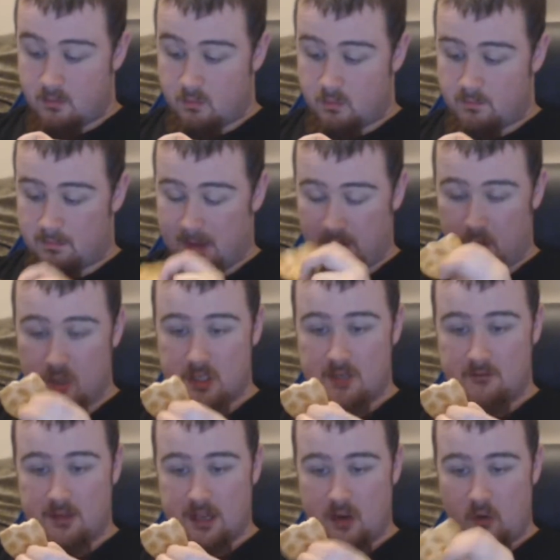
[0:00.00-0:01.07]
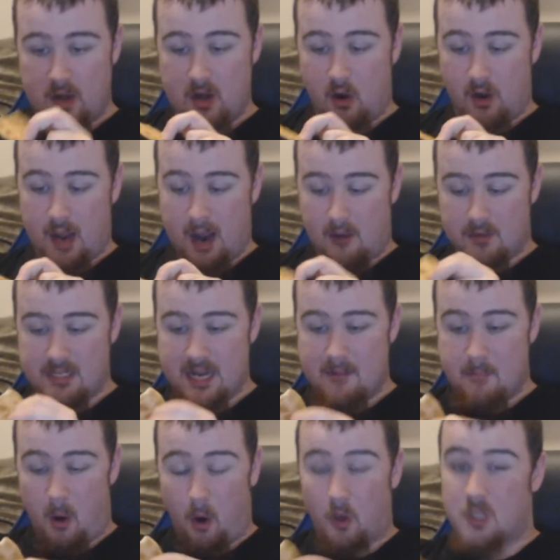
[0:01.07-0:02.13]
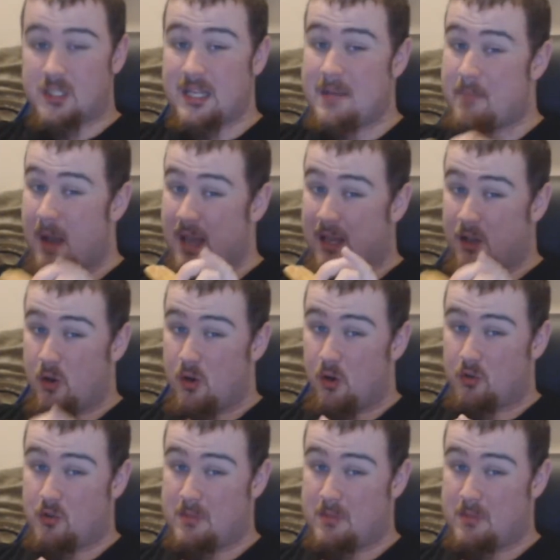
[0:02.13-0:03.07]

by the looks of the green on it, I would say parsley, but it could also be